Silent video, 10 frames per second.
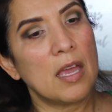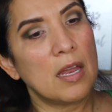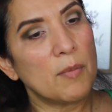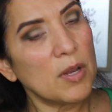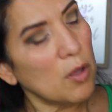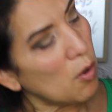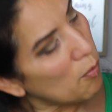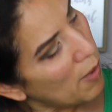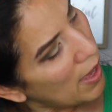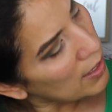and I'm gonna go
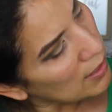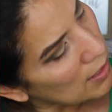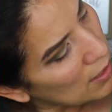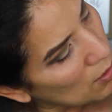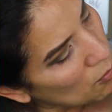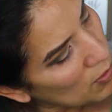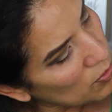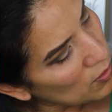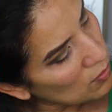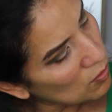back in
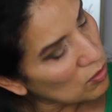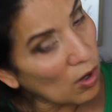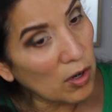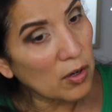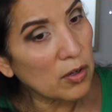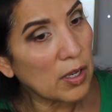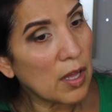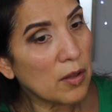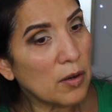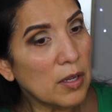with this darker
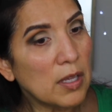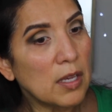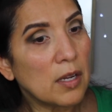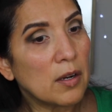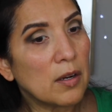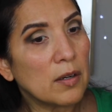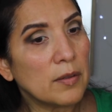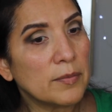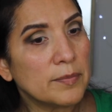color here.